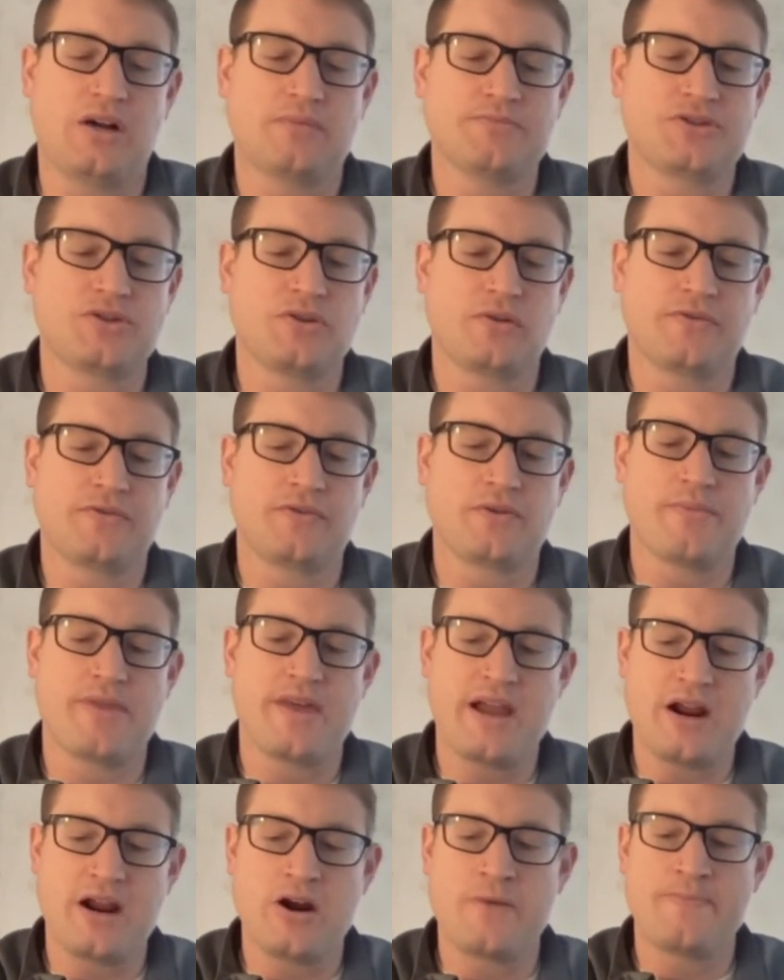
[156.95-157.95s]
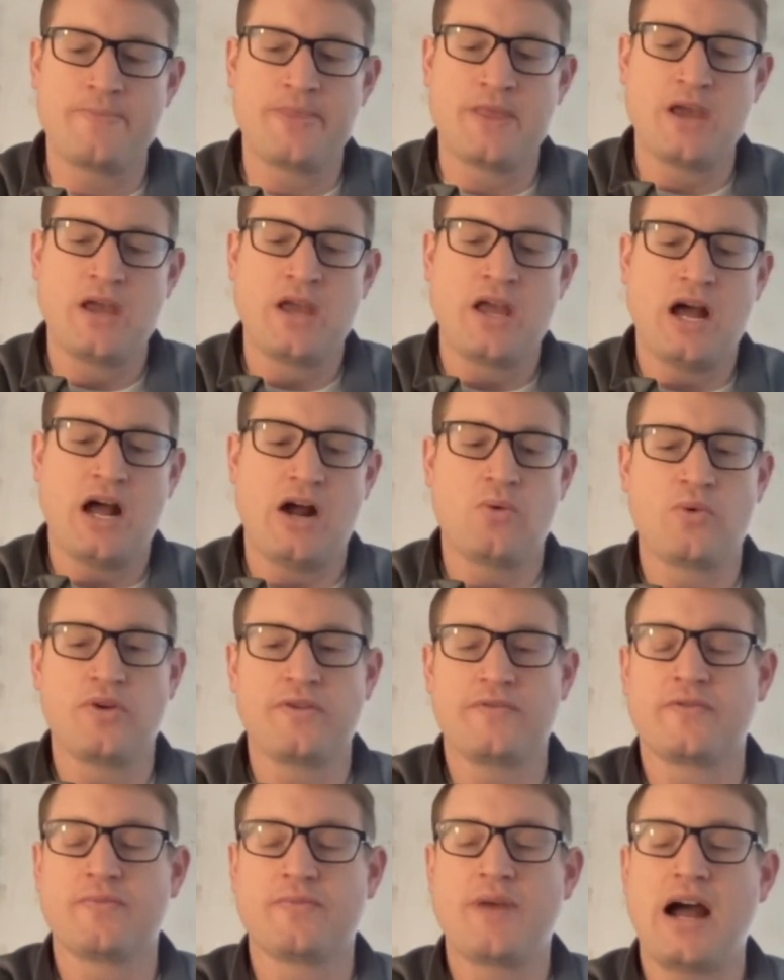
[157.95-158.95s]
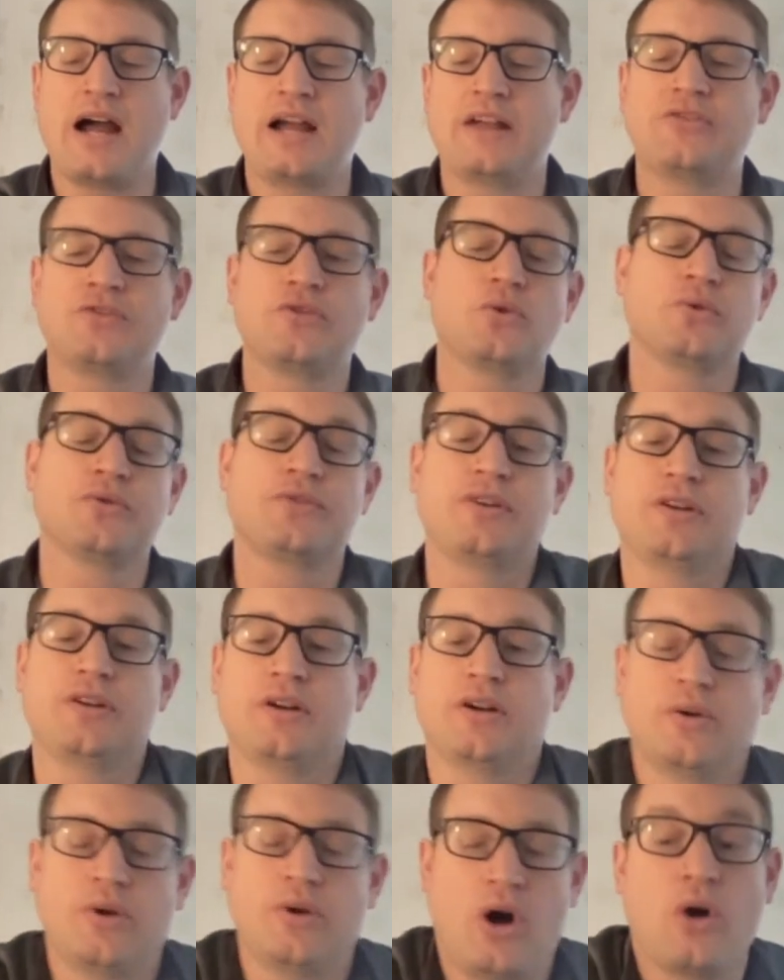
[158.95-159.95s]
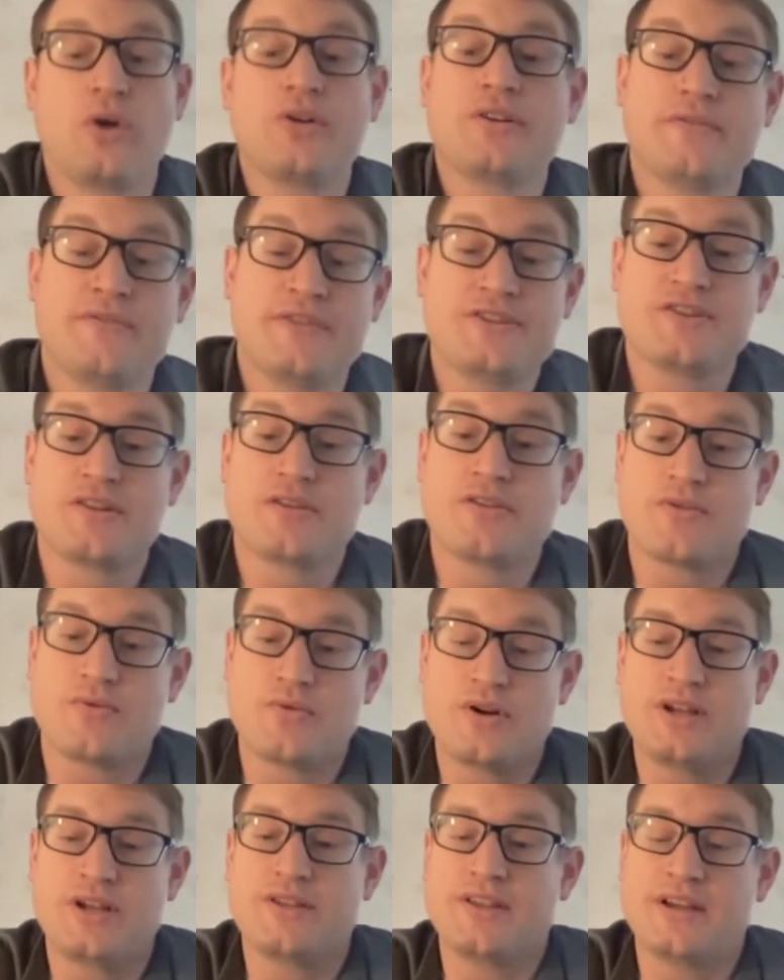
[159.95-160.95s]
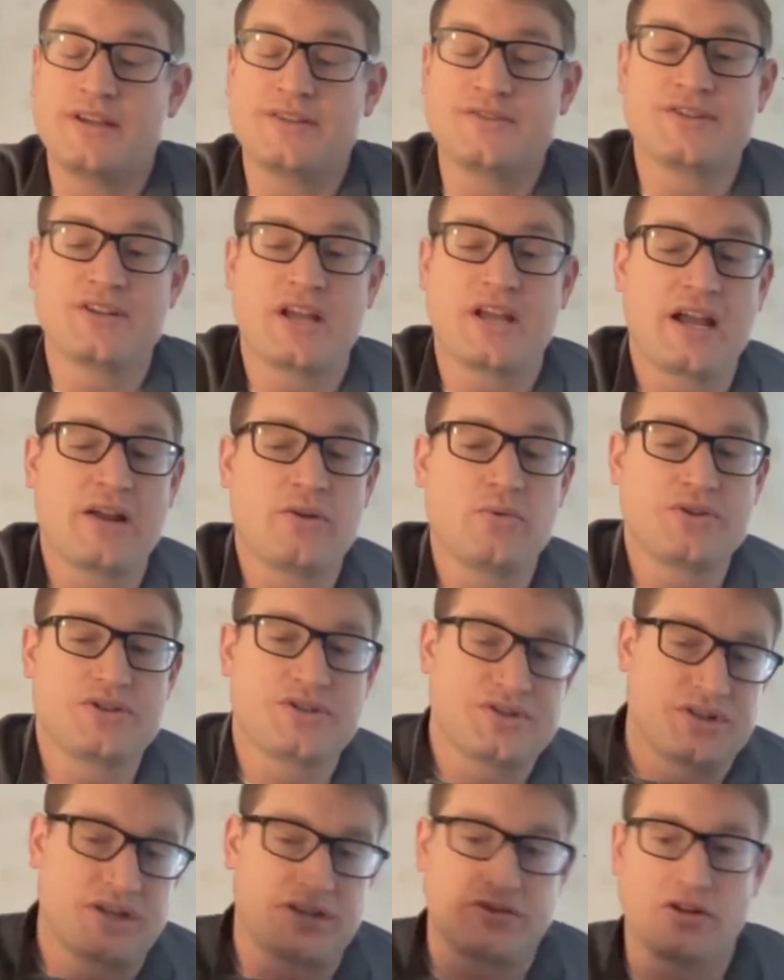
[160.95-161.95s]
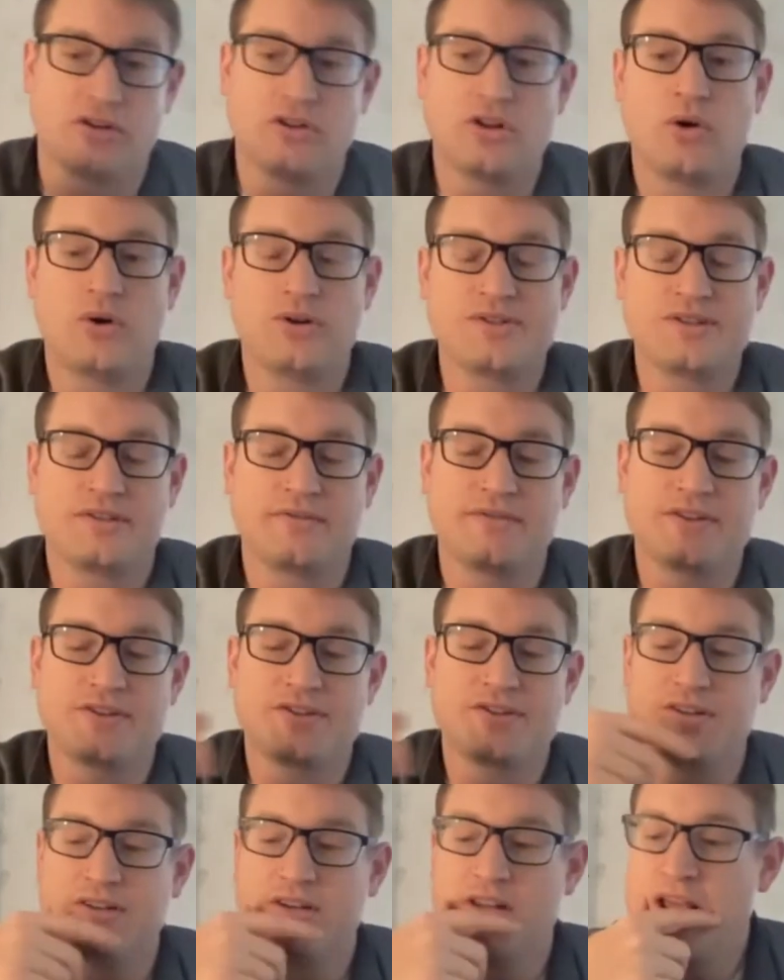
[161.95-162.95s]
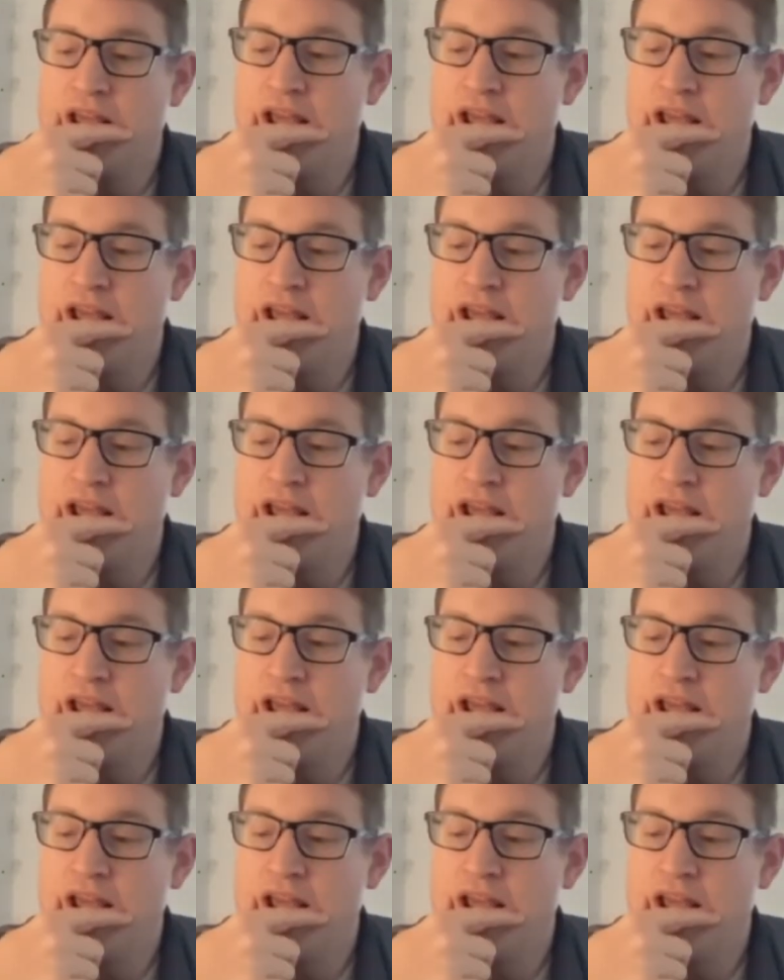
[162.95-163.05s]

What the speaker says: So from there, I went from the high school to our Division III in the NCAA, which is like the lowest division.